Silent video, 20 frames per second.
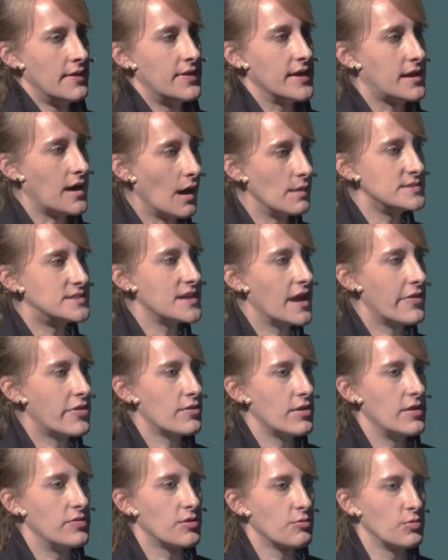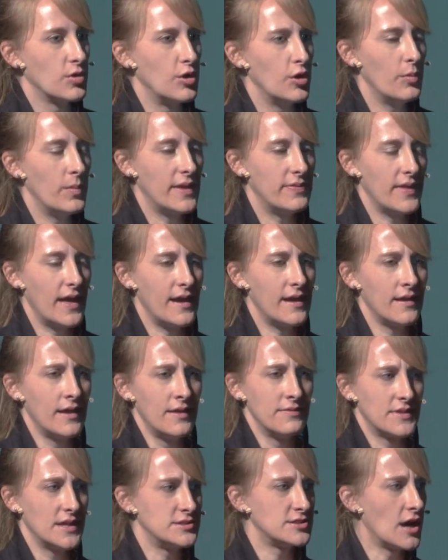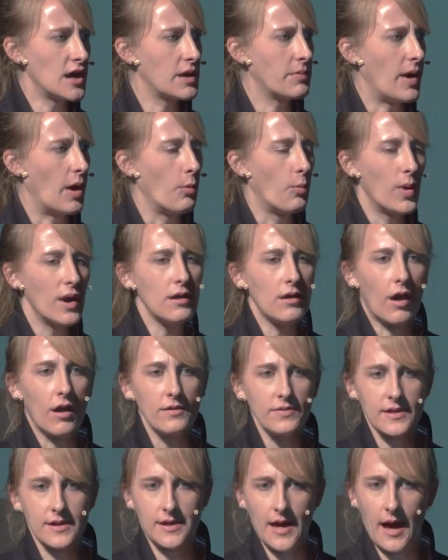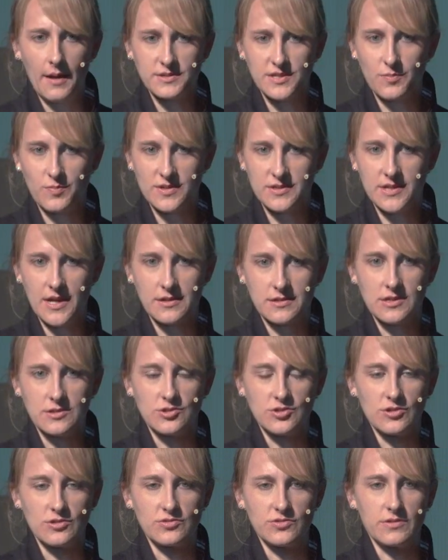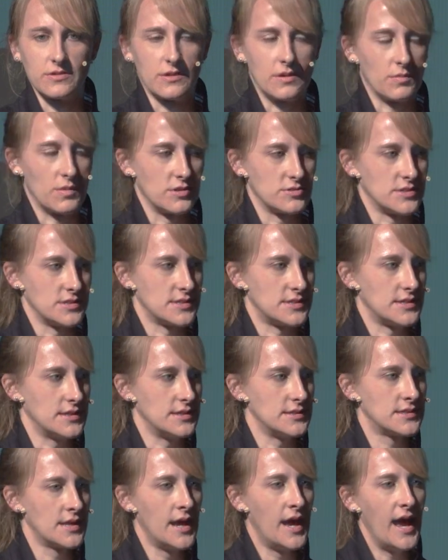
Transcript: They come together in the room and they, they talk about where are the gaps in protecting children in emergencies,